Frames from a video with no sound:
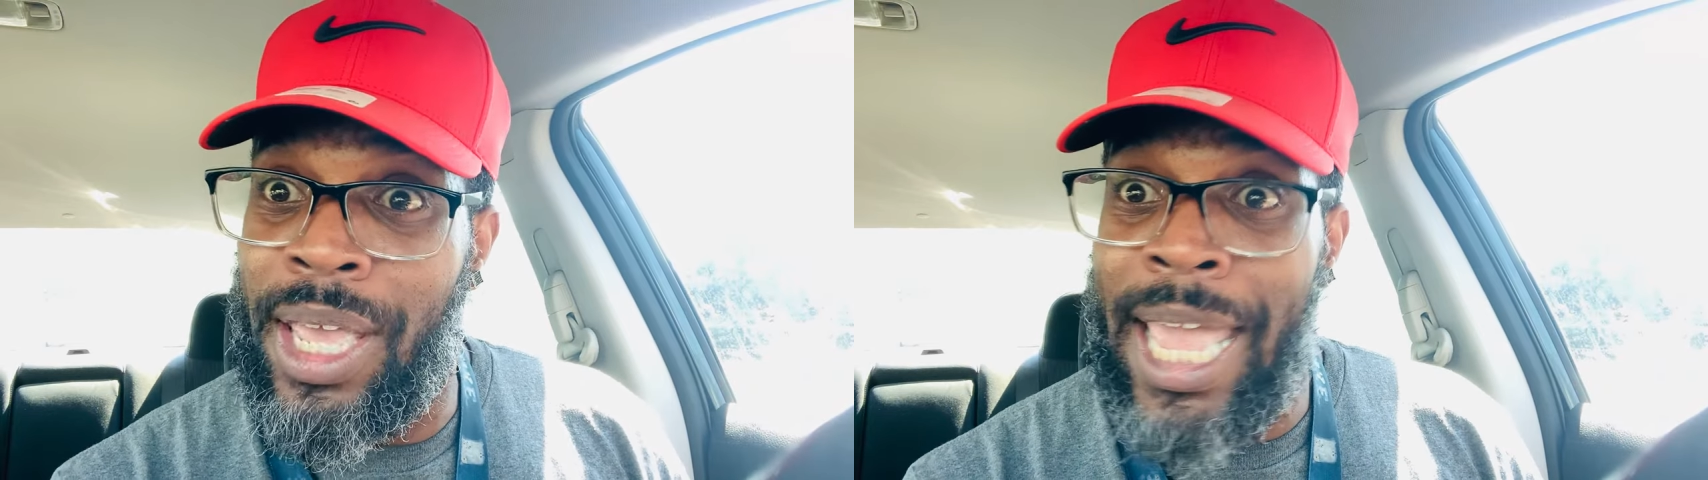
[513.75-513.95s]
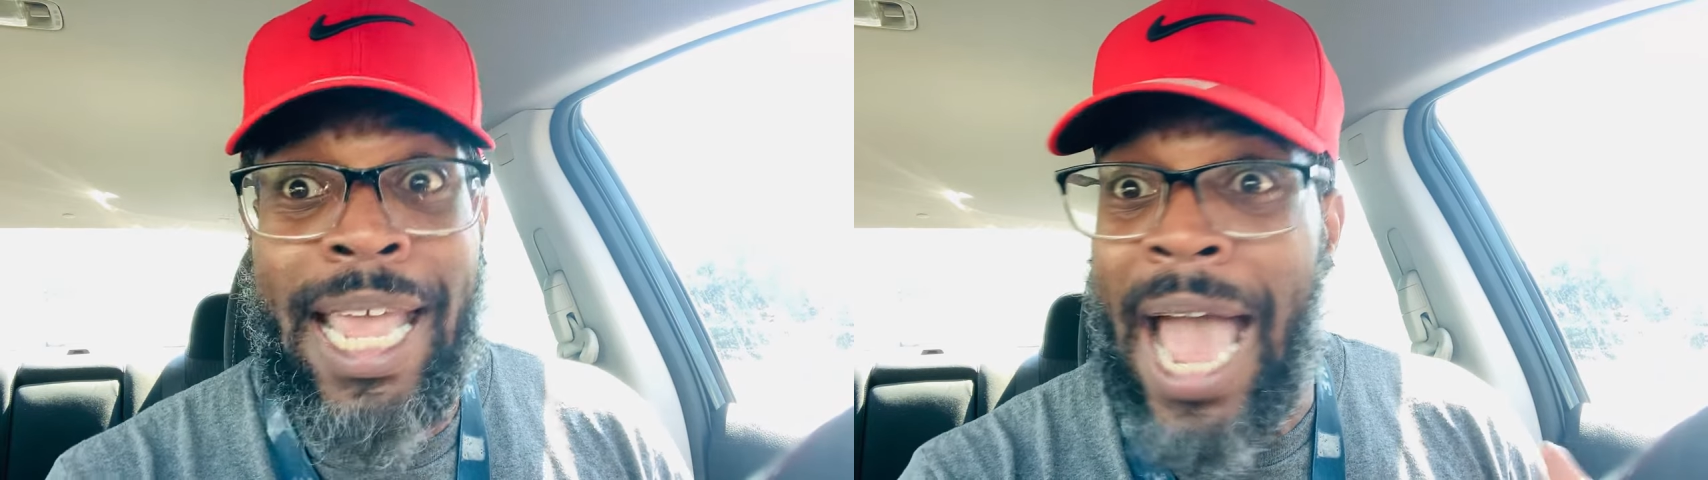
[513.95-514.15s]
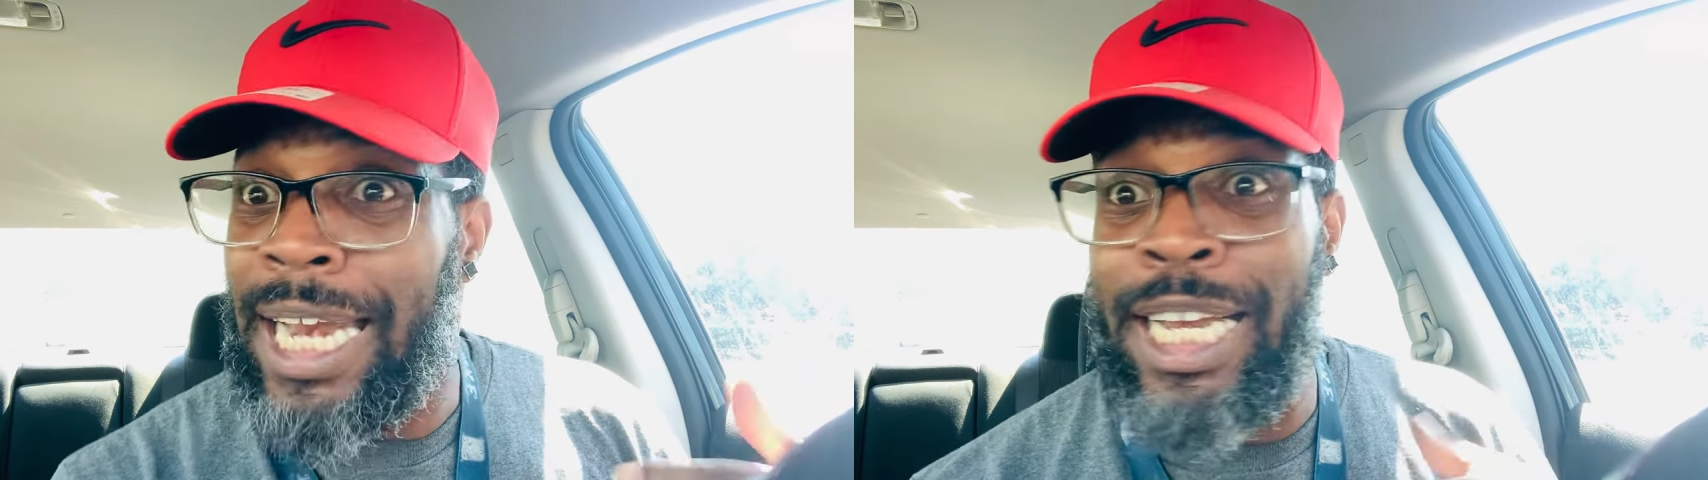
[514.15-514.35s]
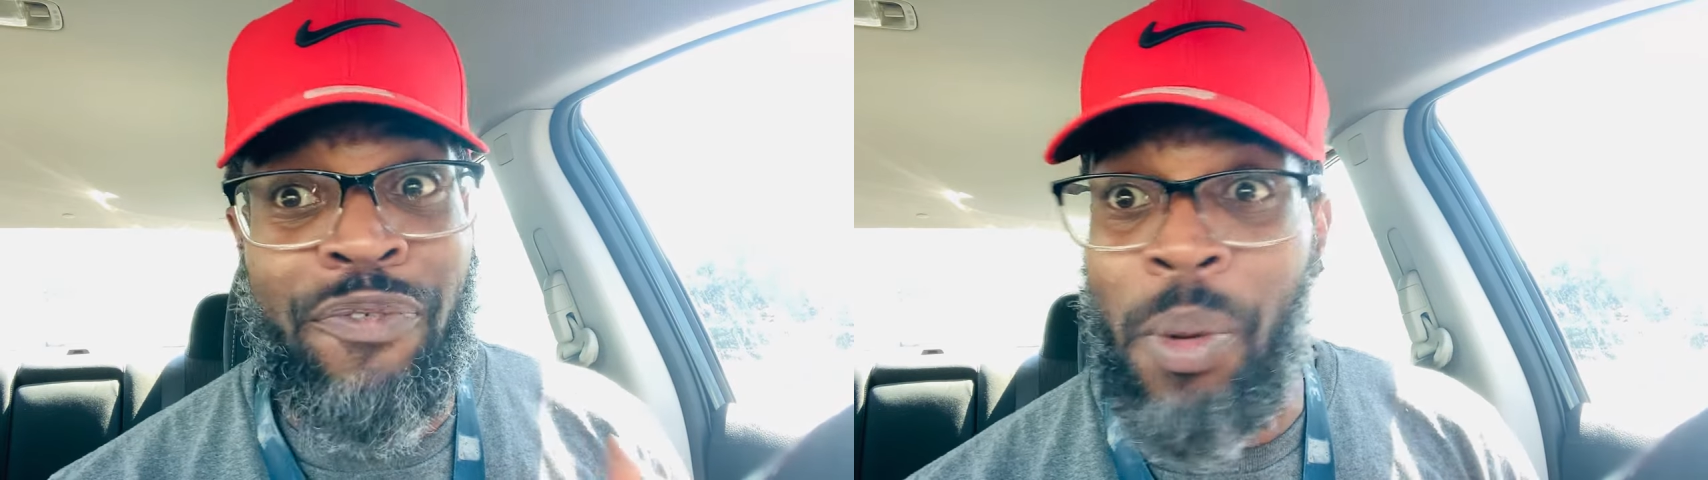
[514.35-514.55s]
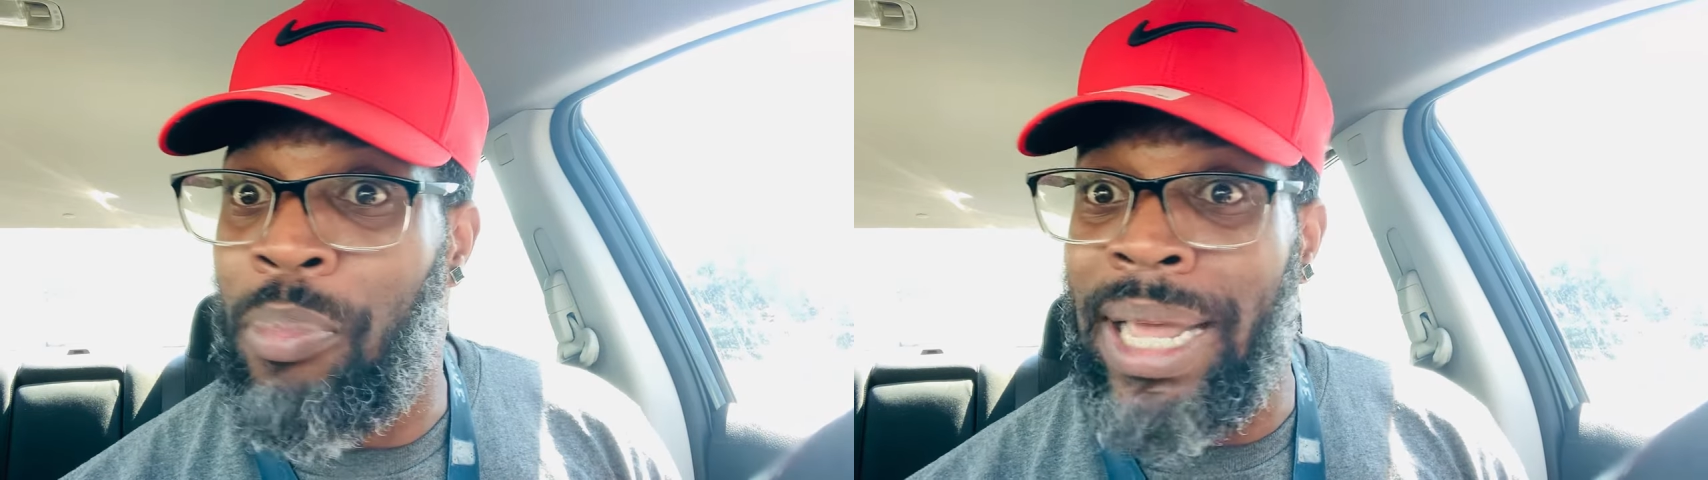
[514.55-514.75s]
He got a
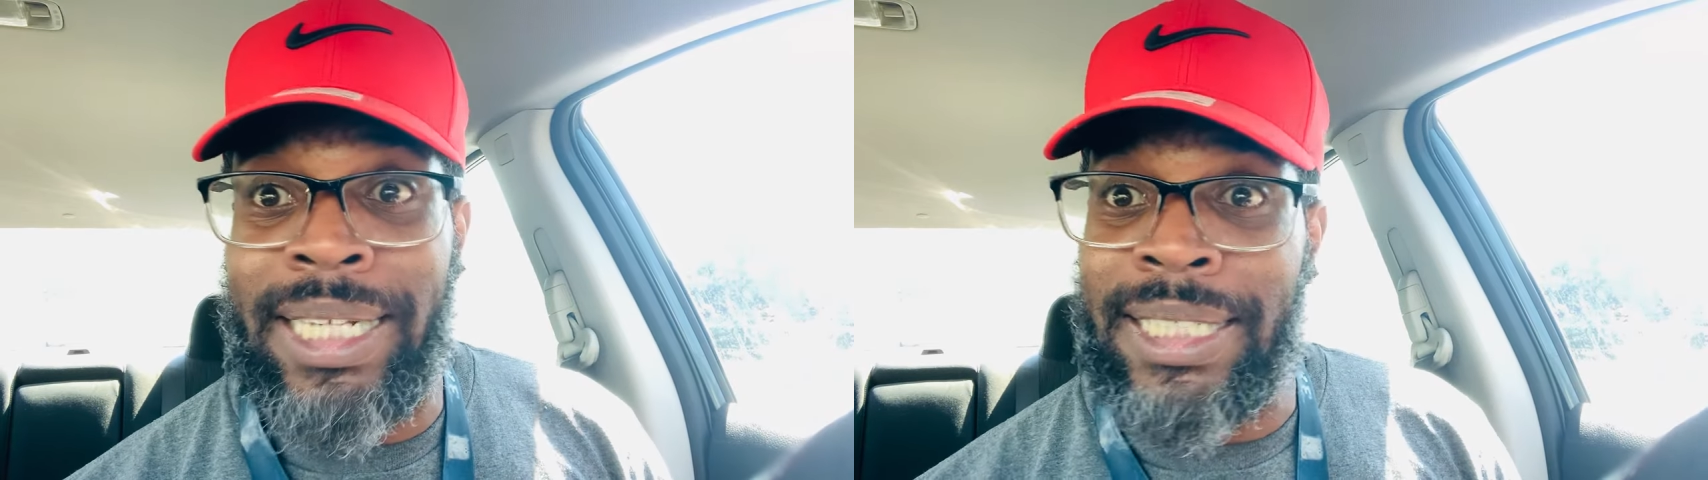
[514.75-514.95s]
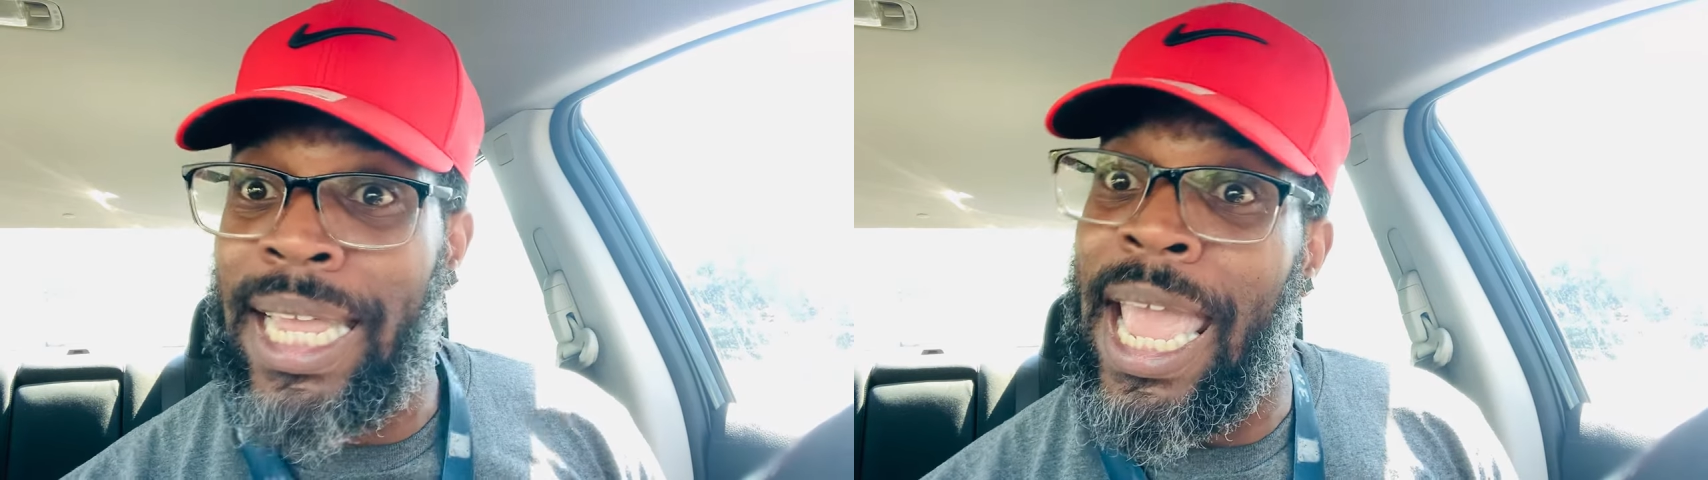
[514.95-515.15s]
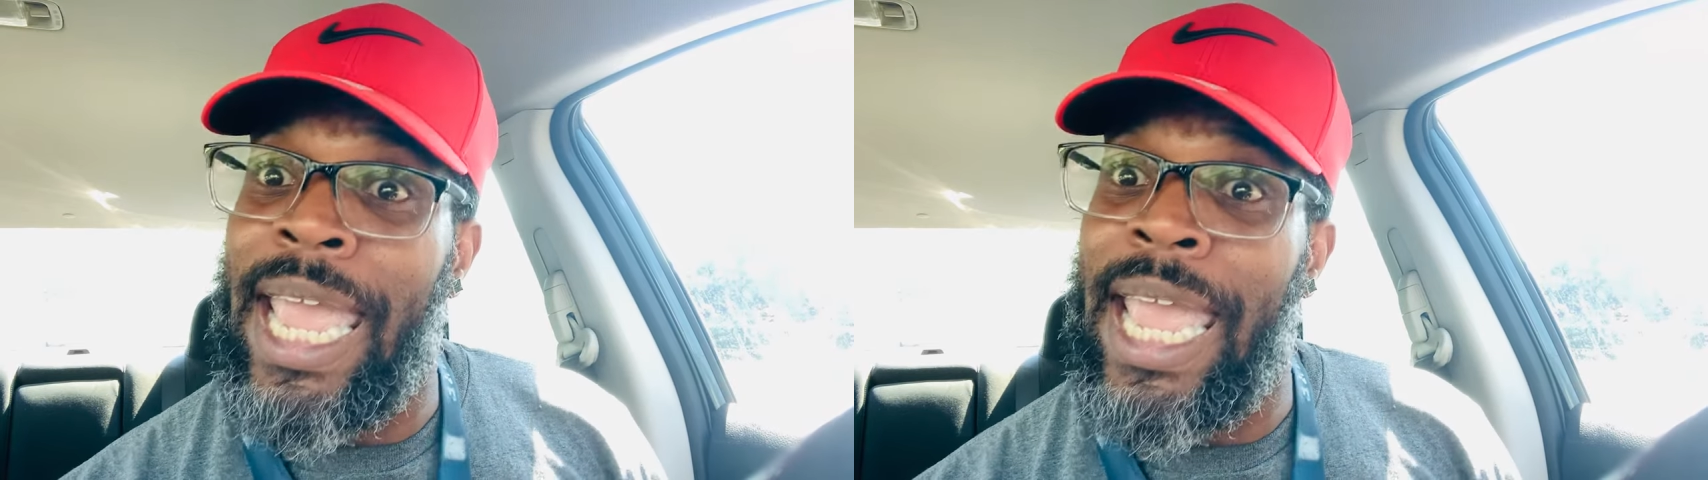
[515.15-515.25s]
different blessing.